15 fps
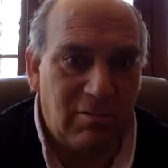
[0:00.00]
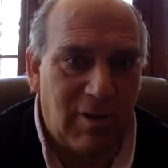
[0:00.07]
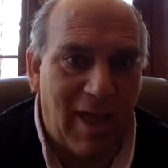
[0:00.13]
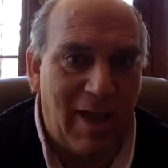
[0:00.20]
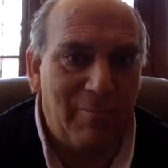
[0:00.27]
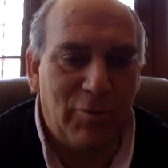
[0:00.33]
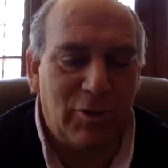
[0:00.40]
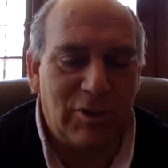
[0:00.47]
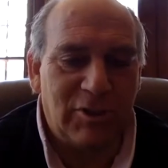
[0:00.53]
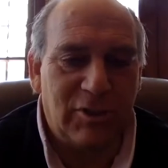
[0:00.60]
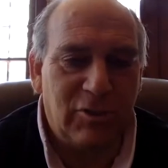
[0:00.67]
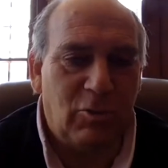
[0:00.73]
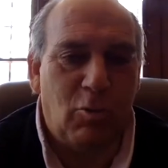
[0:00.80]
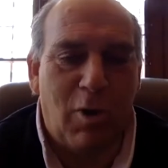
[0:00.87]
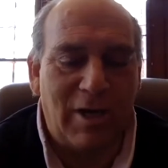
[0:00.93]
ambush,
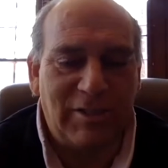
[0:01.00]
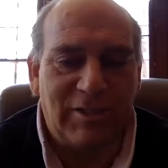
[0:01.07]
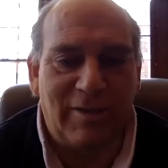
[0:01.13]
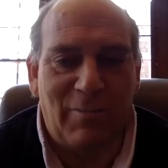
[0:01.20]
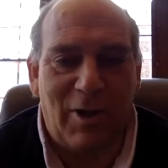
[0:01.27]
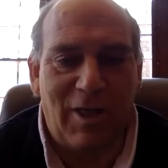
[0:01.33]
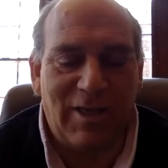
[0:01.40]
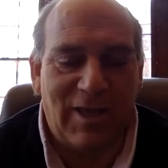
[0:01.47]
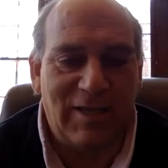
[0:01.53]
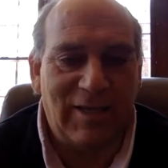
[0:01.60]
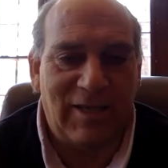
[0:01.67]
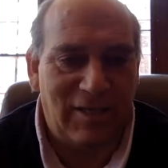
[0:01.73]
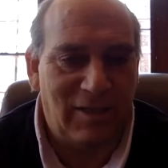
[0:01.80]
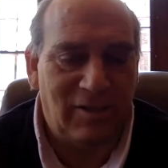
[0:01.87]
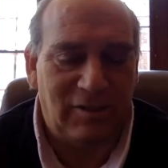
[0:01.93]
and you're watching them all get
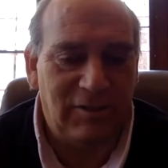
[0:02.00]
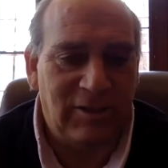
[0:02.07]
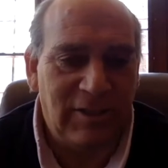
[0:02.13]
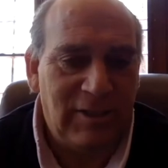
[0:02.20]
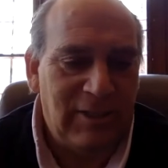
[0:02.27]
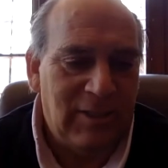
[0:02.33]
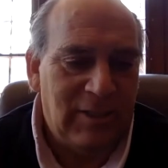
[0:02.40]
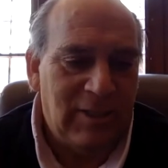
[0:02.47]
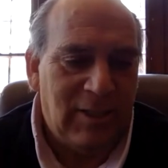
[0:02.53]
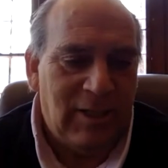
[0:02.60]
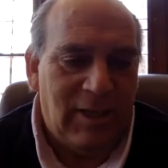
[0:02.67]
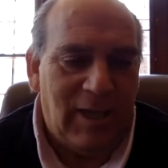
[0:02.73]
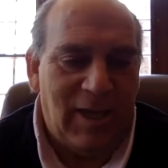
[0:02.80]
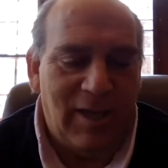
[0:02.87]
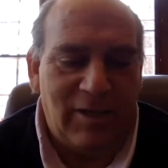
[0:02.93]
killed,
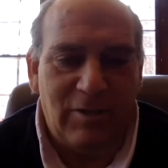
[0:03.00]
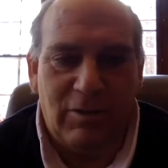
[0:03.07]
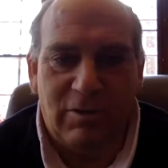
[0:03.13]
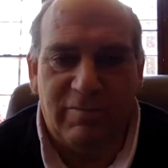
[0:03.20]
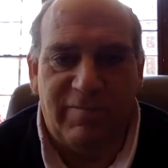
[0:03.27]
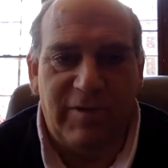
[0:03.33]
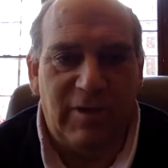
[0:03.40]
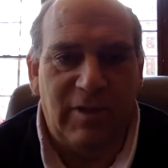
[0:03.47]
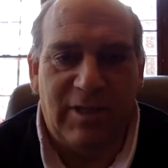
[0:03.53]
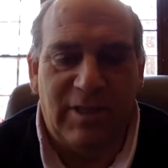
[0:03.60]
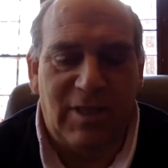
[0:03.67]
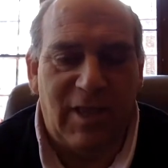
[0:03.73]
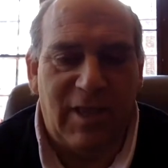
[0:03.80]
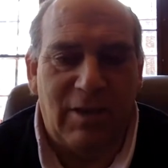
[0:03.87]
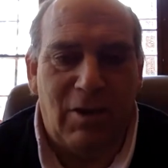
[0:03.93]
and you're feeling
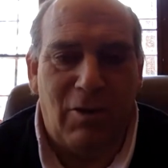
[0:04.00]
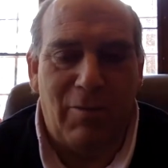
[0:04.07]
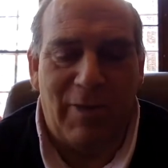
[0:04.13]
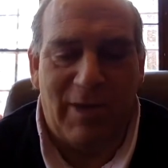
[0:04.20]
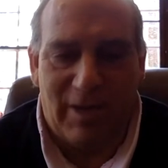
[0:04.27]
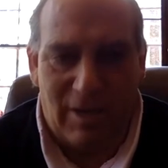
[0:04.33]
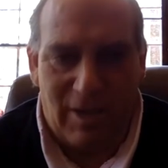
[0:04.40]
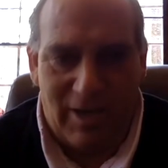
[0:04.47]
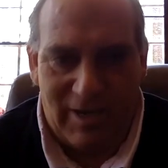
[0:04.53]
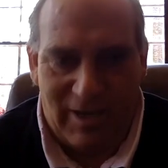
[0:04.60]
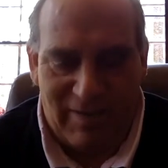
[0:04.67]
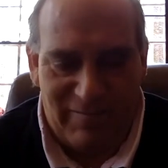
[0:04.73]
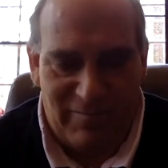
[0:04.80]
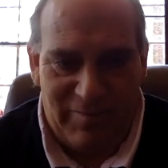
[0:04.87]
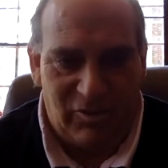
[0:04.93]
like, oh my God,
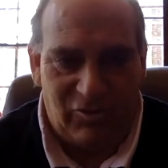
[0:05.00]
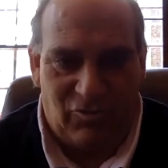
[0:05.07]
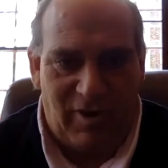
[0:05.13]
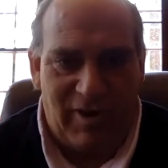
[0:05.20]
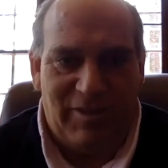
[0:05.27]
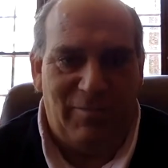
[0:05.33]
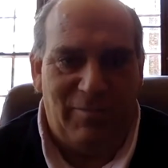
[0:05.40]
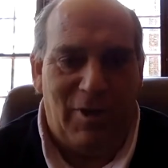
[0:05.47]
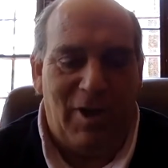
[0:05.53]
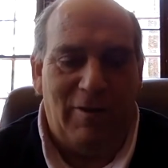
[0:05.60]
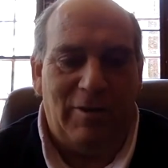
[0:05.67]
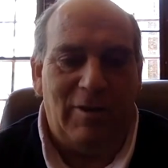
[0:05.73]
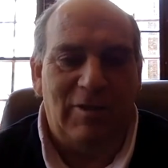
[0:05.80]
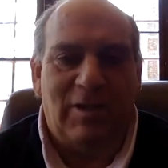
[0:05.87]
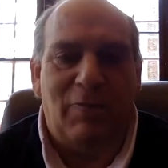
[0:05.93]
I betrayed them all
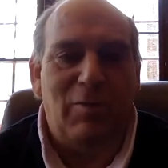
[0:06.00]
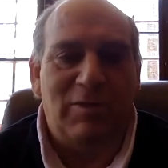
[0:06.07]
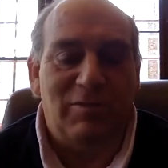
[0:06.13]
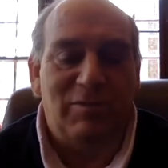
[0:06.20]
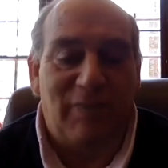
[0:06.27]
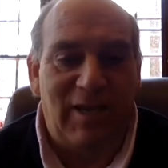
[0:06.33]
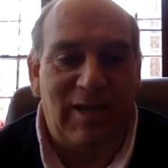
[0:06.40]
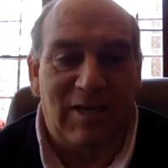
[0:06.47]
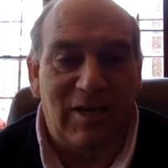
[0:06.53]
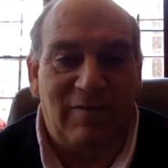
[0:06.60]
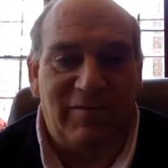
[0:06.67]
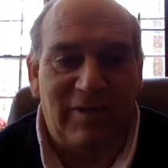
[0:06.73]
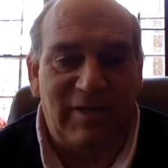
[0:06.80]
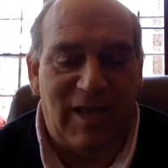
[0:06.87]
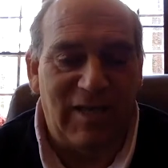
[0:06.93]
because I wasn't paying
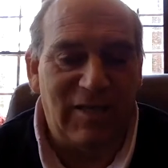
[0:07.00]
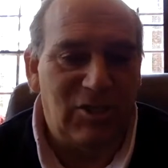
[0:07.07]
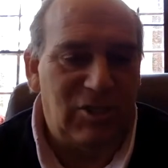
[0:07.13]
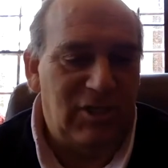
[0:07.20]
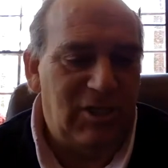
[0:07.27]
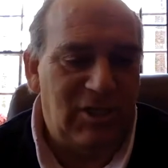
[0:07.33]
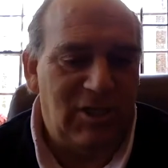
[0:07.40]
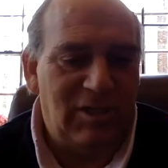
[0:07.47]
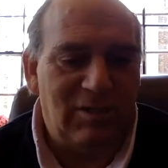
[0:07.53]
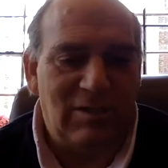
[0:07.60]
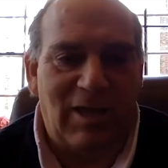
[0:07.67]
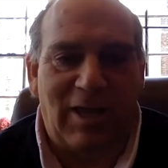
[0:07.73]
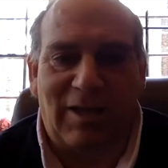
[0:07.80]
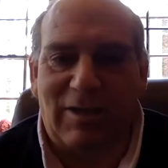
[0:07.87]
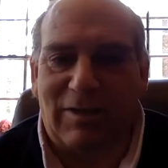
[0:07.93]
enough attention, and
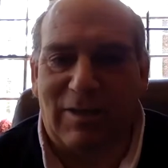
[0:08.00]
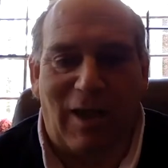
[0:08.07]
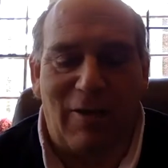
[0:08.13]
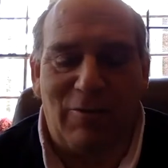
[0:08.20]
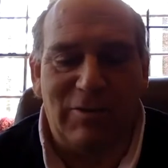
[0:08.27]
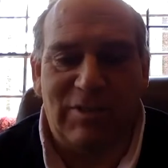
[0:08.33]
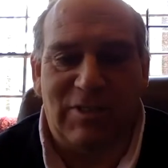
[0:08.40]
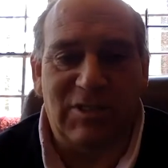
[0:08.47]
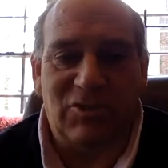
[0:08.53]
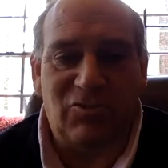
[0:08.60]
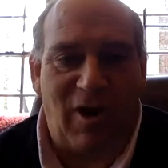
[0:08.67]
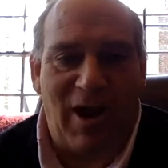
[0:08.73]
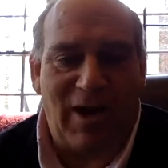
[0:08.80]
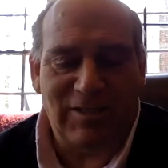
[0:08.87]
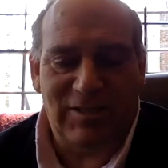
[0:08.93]
like I was
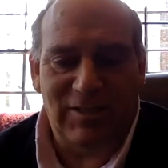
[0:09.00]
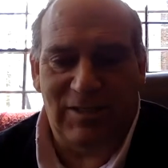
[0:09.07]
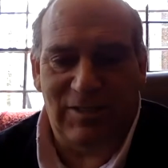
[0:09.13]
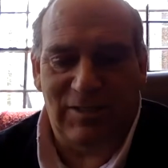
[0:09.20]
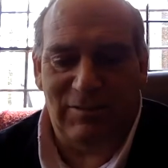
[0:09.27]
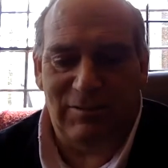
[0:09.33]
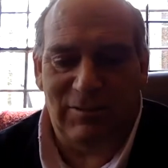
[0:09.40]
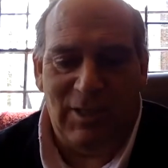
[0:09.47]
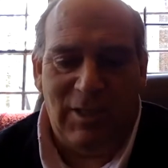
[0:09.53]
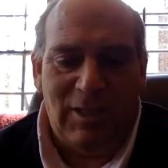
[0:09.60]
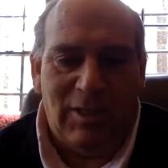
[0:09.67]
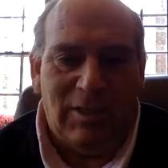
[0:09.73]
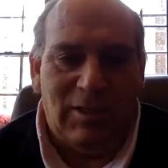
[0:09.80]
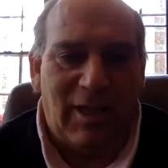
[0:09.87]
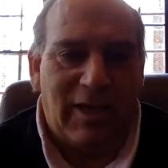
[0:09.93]
distracted, and
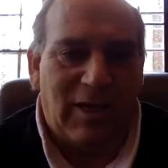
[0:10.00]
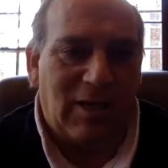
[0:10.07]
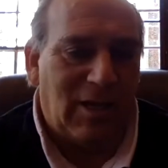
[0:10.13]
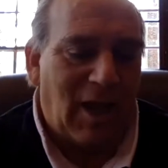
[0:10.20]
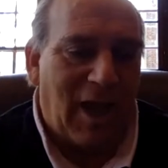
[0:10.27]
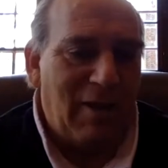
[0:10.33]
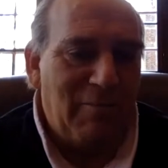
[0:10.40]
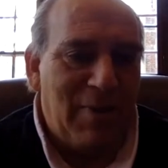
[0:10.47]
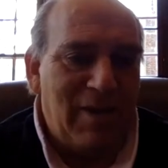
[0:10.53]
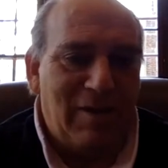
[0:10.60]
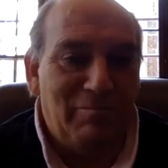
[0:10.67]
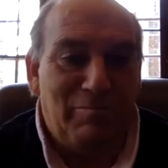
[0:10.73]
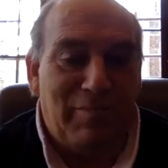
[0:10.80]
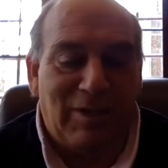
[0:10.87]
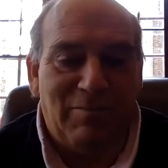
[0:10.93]
like I made a
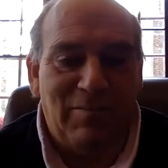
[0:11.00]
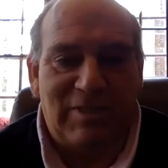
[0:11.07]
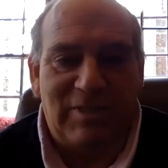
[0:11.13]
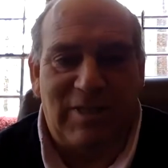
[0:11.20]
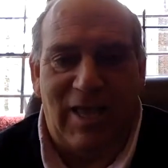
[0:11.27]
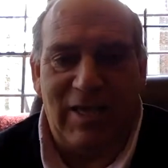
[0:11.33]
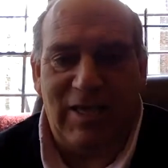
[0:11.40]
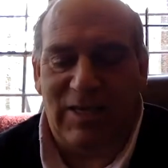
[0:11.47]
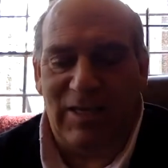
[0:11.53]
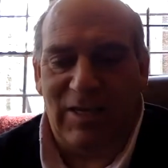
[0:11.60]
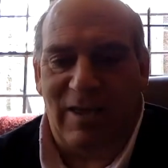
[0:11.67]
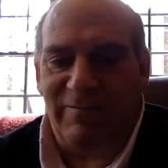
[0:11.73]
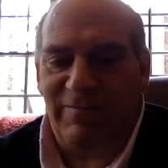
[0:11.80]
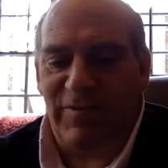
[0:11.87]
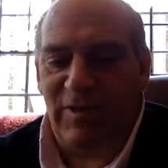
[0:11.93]
big mistake, and
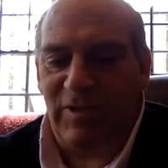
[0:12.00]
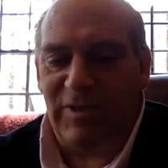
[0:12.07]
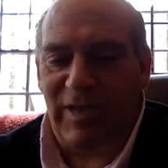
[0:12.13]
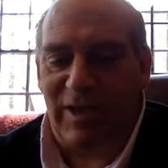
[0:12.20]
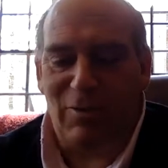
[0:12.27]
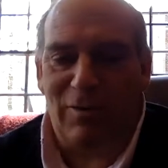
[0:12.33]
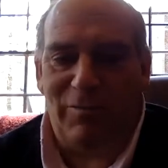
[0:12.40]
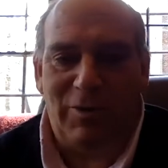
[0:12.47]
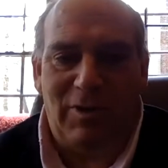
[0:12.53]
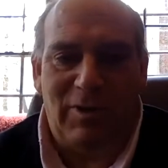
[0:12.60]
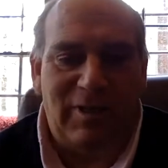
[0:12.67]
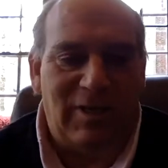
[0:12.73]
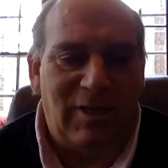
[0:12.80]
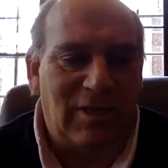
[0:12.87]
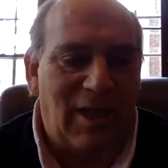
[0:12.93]
I feel
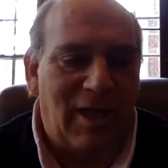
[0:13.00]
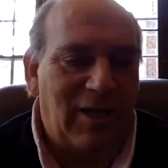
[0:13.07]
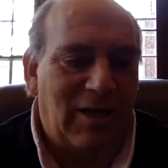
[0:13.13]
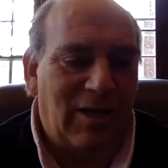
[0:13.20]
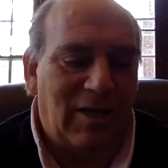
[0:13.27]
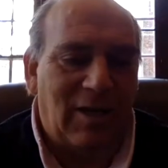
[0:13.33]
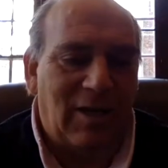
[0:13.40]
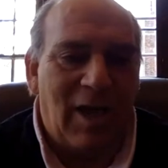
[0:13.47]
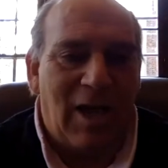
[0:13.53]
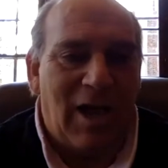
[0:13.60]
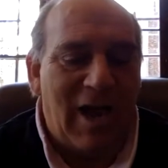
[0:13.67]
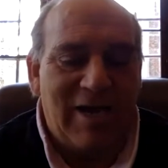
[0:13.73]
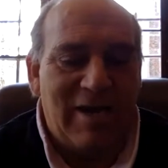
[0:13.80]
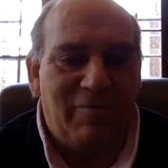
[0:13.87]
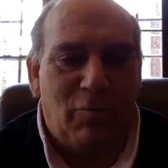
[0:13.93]
terrible, and like
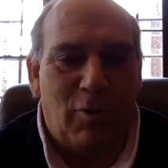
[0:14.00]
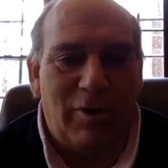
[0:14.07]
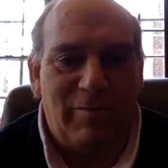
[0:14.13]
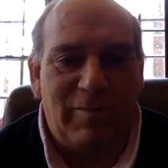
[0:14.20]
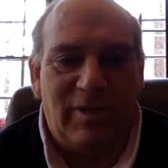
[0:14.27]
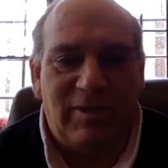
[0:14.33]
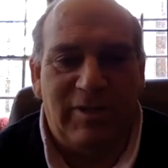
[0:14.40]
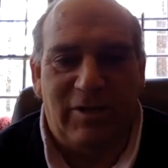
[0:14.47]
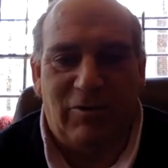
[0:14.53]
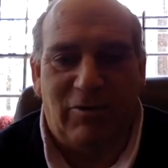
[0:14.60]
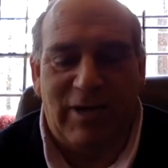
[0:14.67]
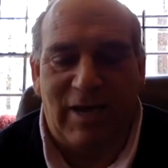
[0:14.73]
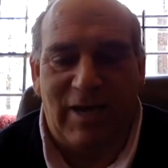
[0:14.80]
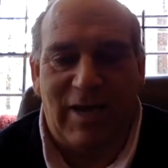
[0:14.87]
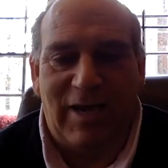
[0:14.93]
I never want to be a leader
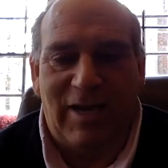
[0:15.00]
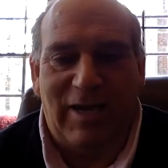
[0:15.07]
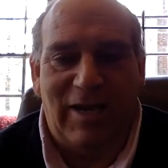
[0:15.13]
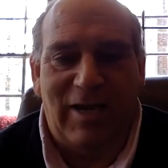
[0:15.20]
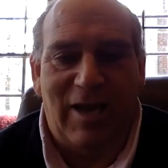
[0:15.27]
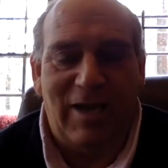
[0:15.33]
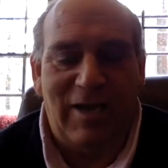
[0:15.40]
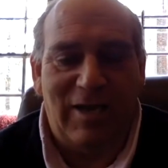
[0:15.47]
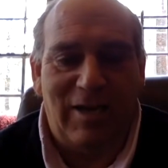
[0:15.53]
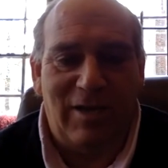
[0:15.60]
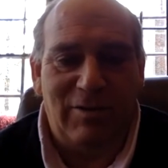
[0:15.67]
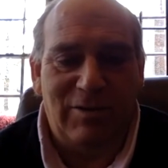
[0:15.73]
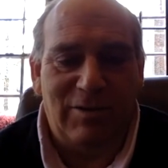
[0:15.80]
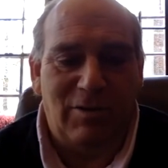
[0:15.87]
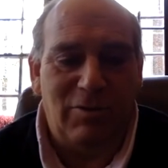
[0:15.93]
again. I got to get out of
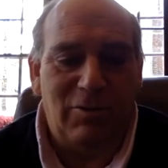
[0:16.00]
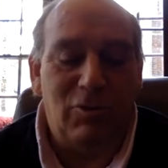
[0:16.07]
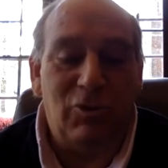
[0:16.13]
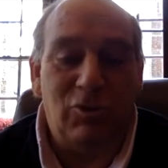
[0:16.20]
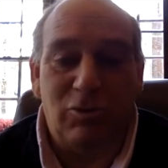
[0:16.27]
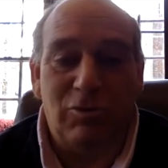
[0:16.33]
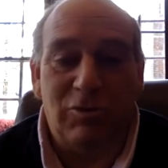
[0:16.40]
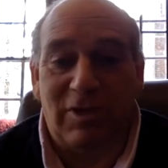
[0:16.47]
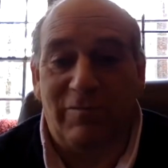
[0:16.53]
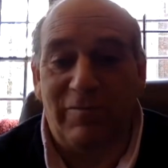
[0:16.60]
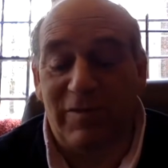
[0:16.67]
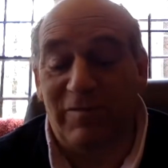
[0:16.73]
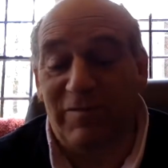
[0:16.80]
here. So you shoot yourself in the